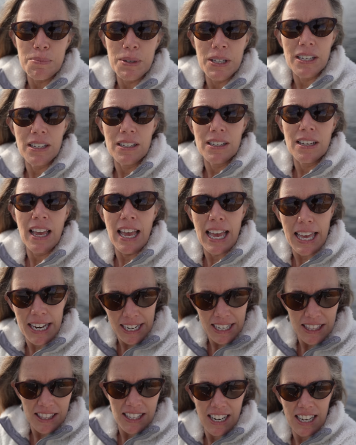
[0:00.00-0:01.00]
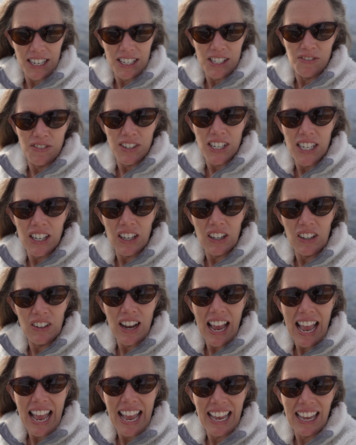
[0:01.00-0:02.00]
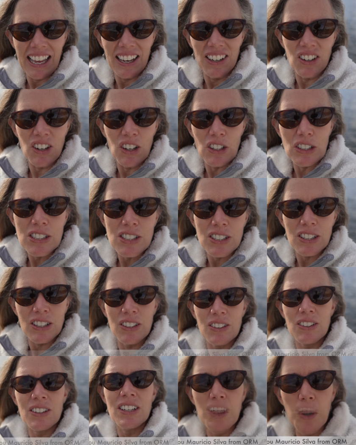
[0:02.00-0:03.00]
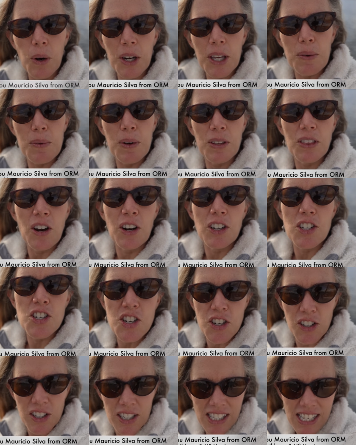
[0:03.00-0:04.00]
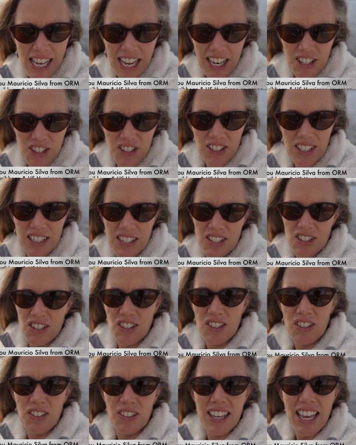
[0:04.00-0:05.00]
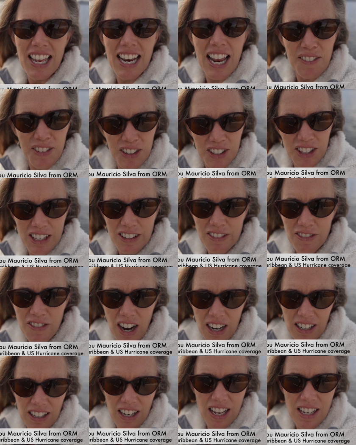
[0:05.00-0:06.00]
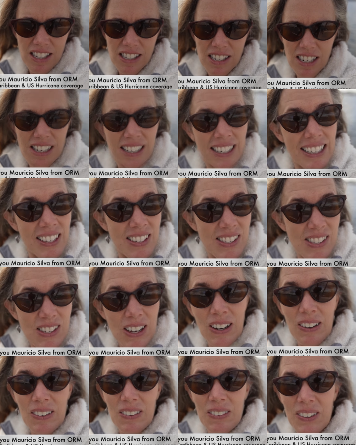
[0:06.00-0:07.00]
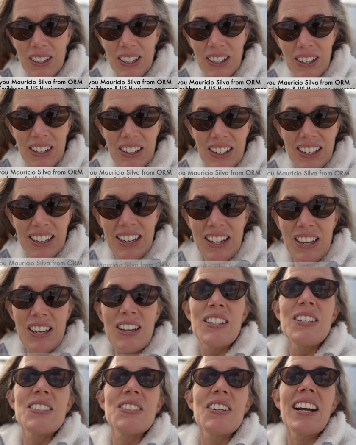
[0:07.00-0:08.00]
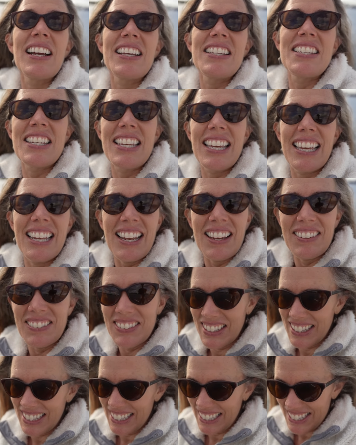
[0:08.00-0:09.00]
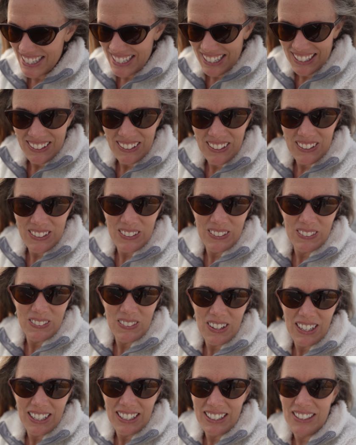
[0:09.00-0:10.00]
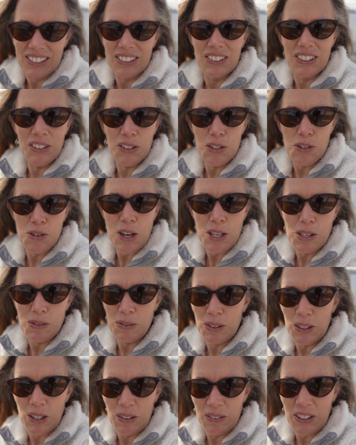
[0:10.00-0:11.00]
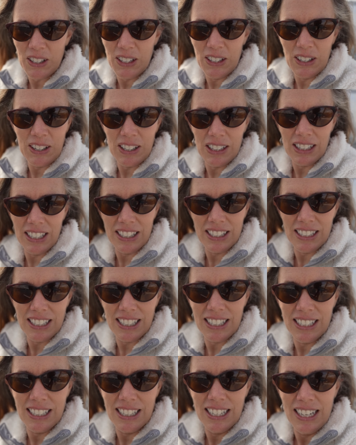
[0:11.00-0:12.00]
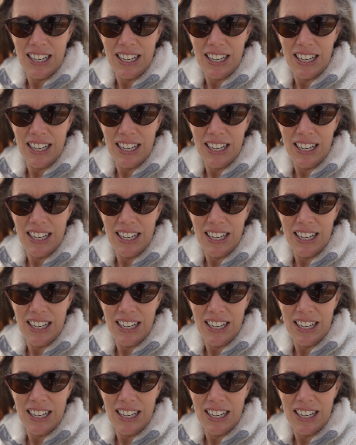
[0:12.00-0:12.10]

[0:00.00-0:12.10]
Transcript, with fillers: been editing the next video and also working with our insurance agent to get everything finalized. So we are trying to get everything done under the wire. A little stressful over here on Clarity,